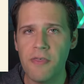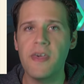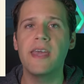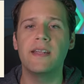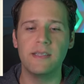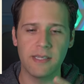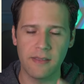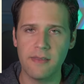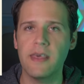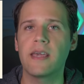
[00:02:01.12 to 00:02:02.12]
thin to
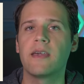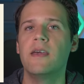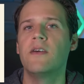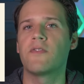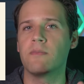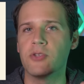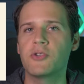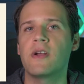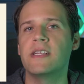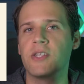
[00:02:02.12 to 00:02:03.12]
thick, from
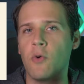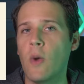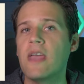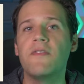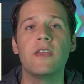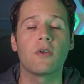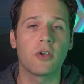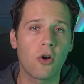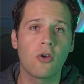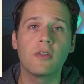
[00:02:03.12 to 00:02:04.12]
straight to wavy or
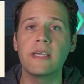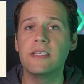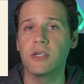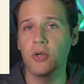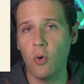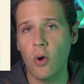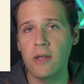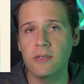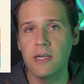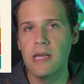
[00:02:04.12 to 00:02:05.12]
curly to
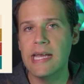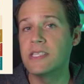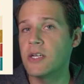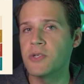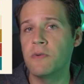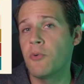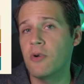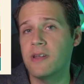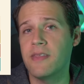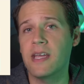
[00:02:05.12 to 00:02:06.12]
coiled. It's also
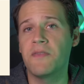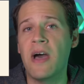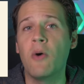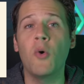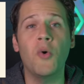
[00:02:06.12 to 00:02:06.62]
important to think of how